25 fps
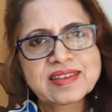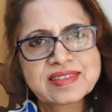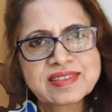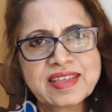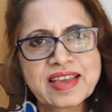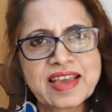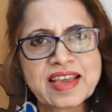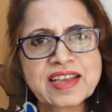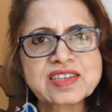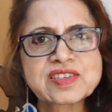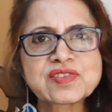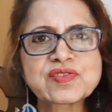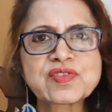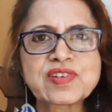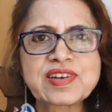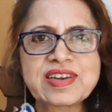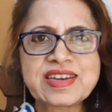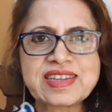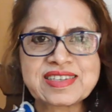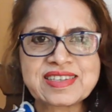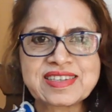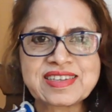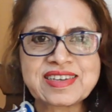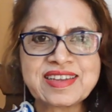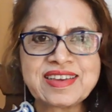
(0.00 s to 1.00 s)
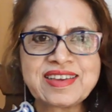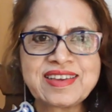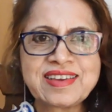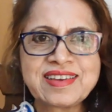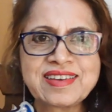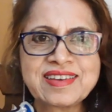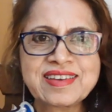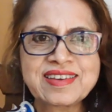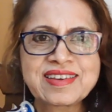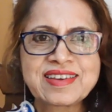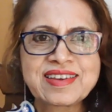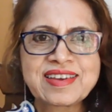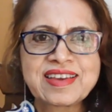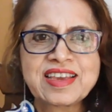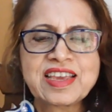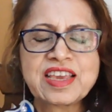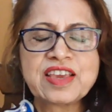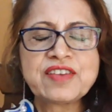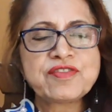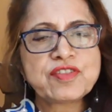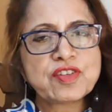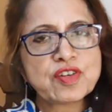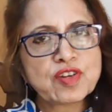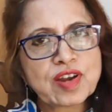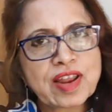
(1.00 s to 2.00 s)
Thanks for listening.
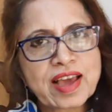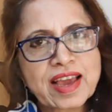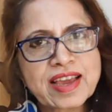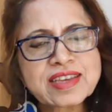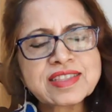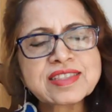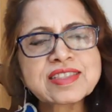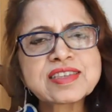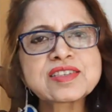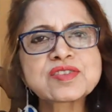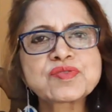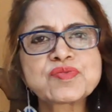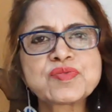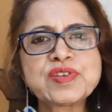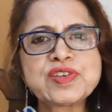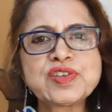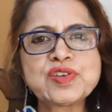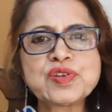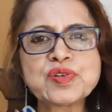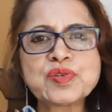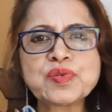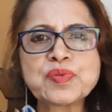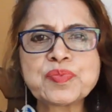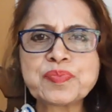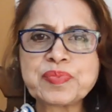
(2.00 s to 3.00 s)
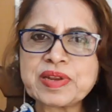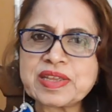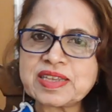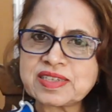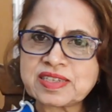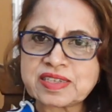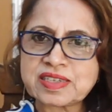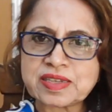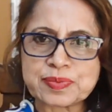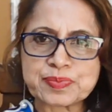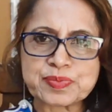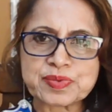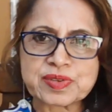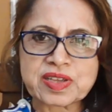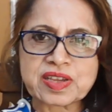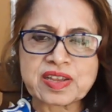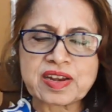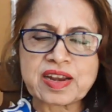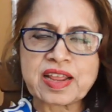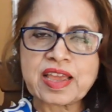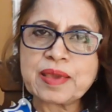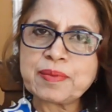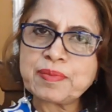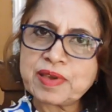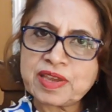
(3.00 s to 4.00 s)
If you like this video, please
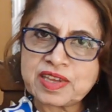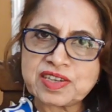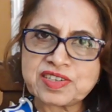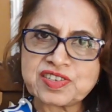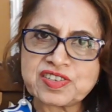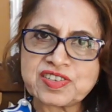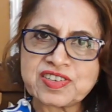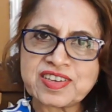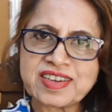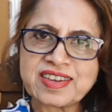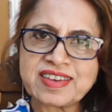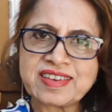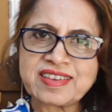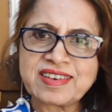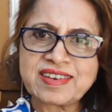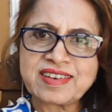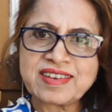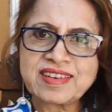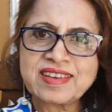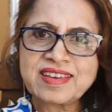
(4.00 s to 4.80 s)
subscribe and share.